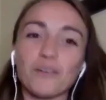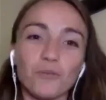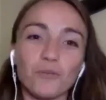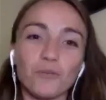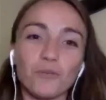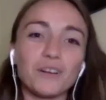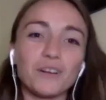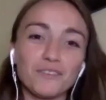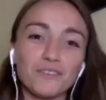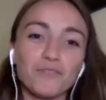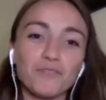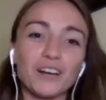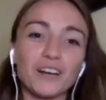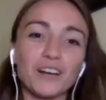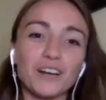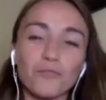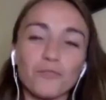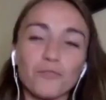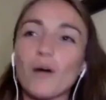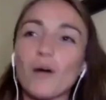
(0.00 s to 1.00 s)
What the fuck?
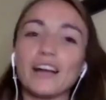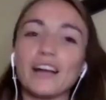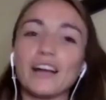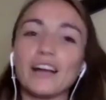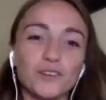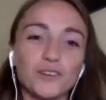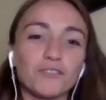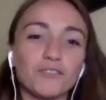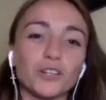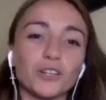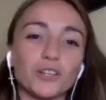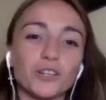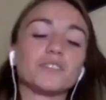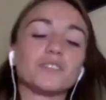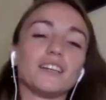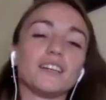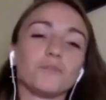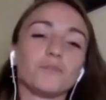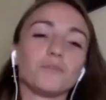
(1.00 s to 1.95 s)
Why do you have clothes on?